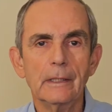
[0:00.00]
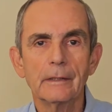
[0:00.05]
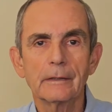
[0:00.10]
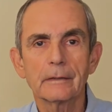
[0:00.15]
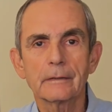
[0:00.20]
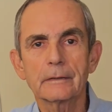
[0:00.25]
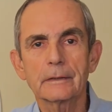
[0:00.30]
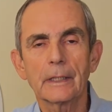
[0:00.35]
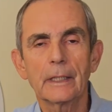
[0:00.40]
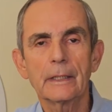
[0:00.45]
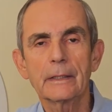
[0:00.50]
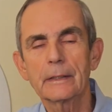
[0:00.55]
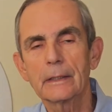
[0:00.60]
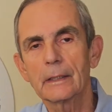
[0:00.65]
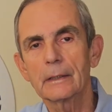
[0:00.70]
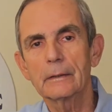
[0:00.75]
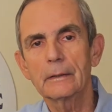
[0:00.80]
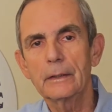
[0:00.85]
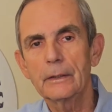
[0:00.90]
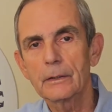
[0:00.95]
to say
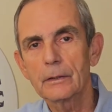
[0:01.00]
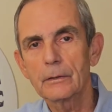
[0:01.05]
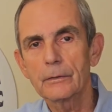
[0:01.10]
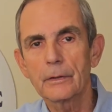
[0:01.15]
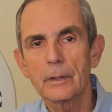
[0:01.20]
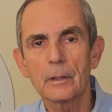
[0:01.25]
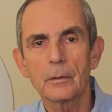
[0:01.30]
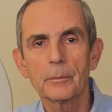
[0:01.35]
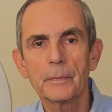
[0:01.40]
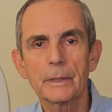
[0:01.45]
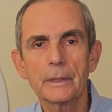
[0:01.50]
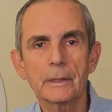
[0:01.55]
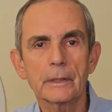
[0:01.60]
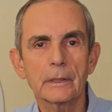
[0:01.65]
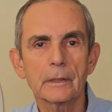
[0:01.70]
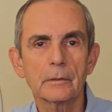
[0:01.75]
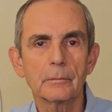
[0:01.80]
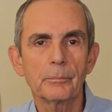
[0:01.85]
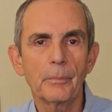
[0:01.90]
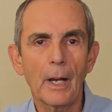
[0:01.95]
that here the
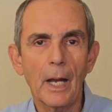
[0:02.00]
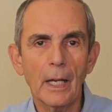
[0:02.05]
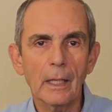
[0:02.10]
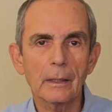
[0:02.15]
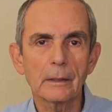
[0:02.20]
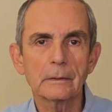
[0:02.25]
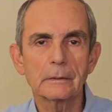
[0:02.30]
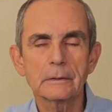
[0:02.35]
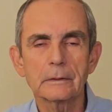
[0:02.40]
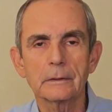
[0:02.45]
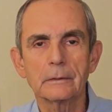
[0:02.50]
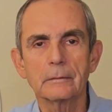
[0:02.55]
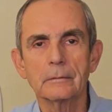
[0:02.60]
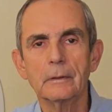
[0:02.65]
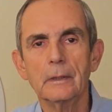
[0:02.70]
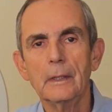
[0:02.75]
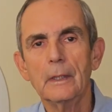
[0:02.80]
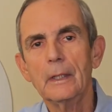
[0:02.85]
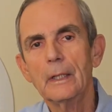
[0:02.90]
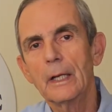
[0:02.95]
American pilots and
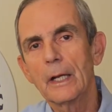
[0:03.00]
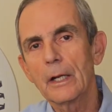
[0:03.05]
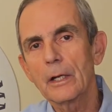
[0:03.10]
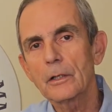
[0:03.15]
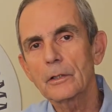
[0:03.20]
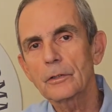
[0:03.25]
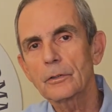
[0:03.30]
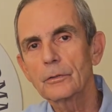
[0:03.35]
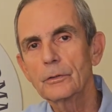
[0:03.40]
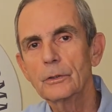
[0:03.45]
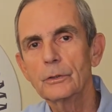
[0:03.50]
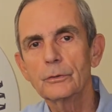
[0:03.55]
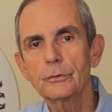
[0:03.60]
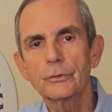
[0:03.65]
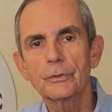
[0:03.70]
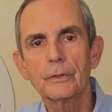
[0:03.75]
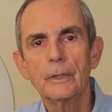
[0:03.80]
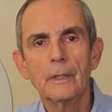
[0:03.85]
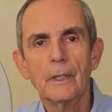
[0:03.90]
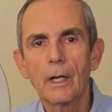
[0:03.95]
air crews
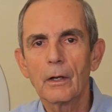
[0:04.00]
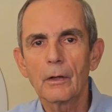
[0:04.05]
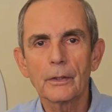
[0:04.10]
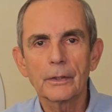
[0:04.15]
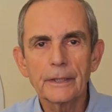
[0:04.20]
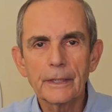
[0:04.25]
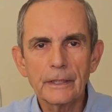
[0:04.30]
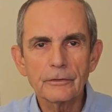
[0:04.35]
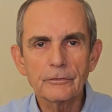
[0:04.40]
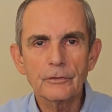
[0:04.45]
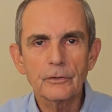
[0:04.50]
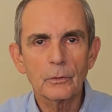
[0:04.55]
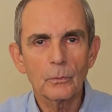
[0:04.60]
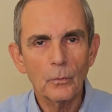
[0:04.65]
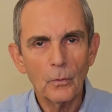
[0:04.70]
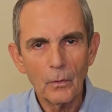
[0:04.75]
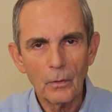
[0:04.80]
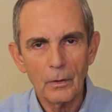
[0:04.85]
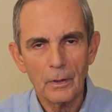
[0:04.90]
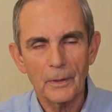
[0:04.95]
are against the
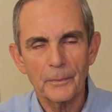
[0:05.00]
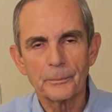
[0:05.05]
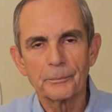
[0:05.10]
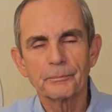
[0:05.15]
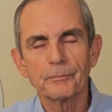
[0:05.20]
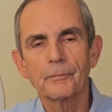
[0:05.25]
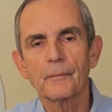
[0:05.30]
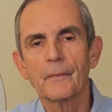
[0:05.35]
war.